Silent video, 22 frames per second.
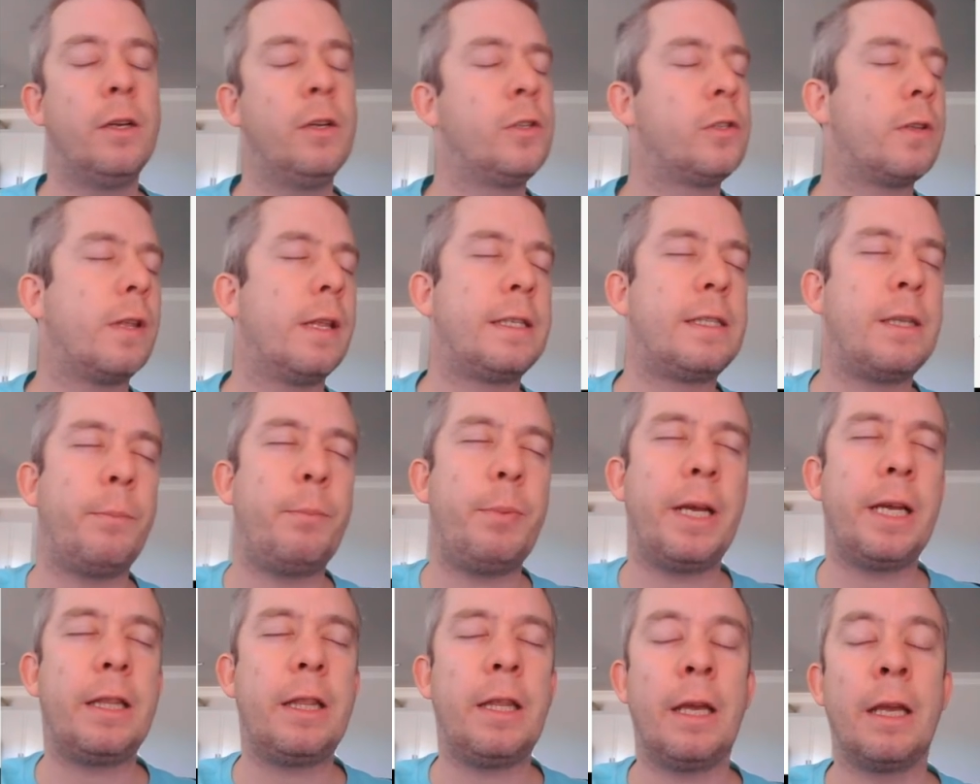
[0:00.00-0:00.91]
So that's a
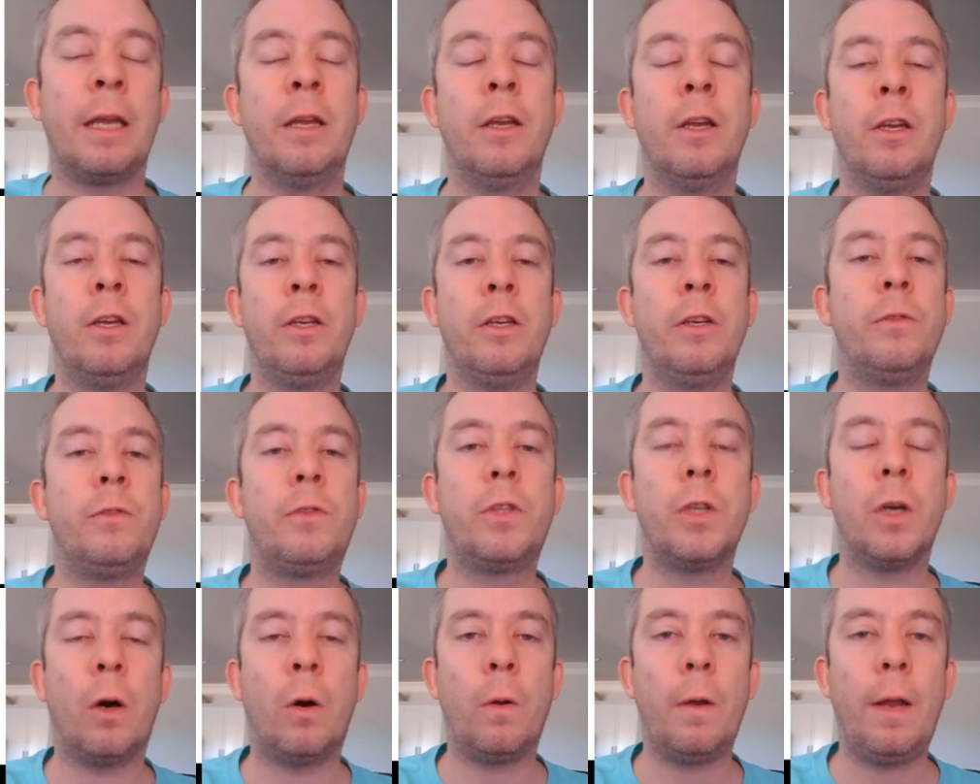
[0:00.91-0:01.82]
big thing. You
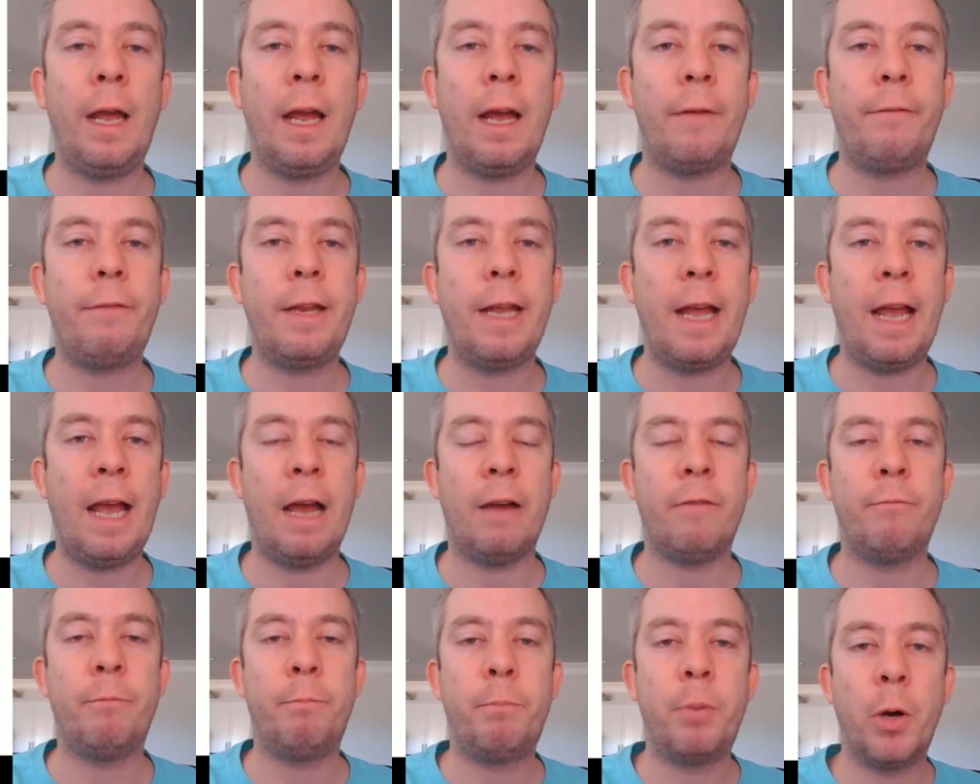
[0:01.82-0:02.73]
don't have to
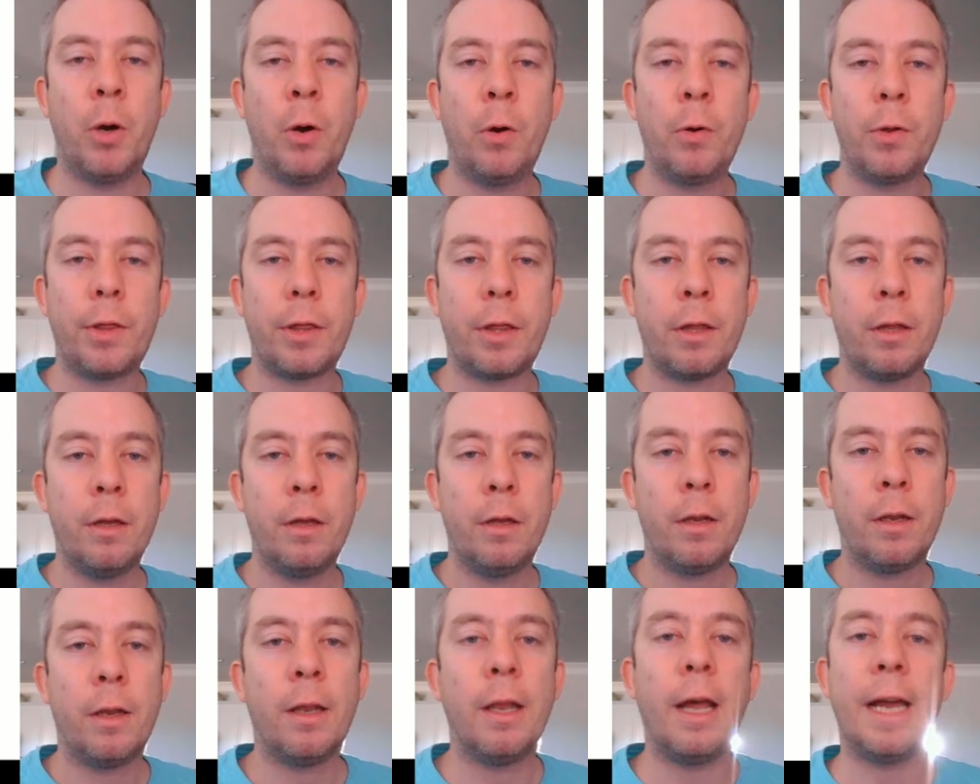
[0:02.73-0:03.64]
have both
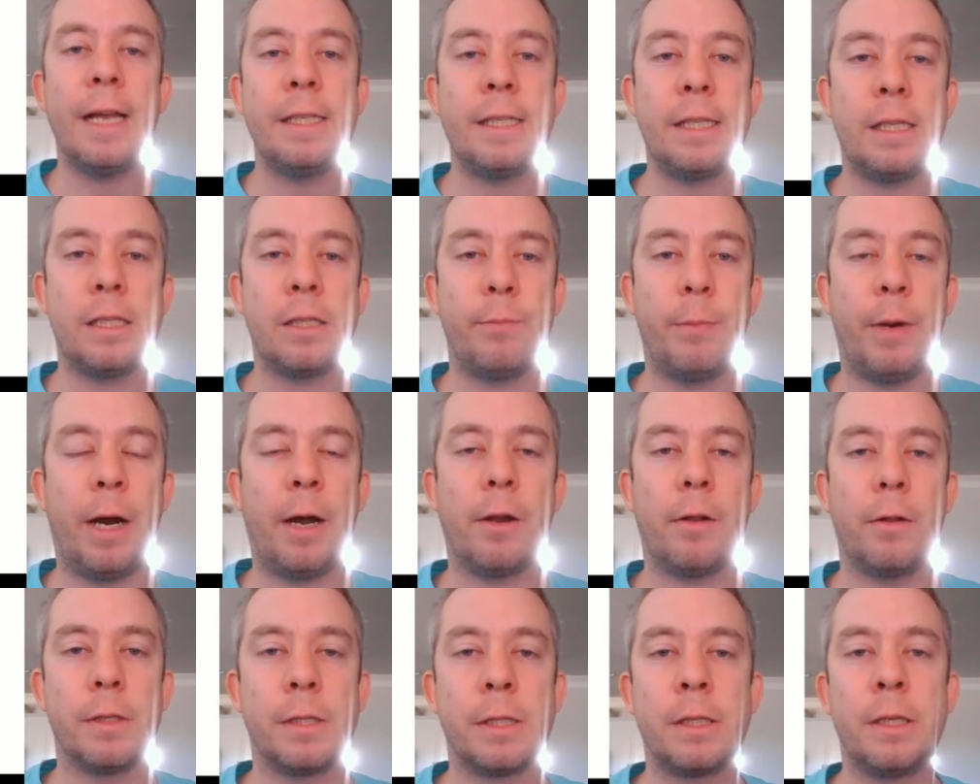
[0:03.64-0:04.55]
license
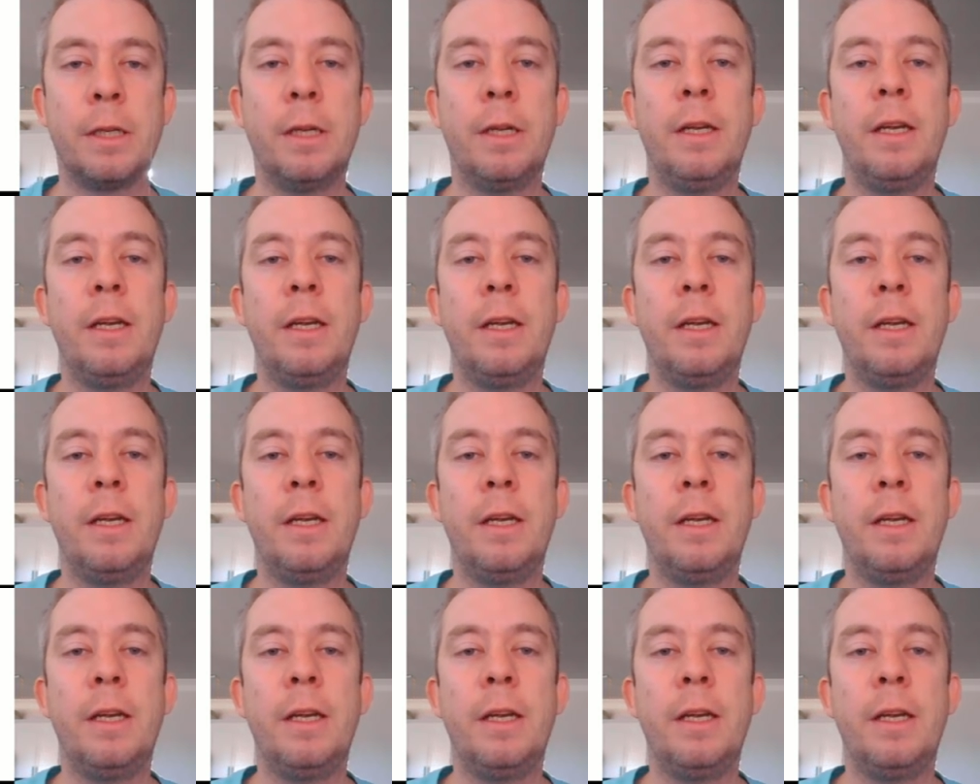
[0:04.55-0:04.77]
models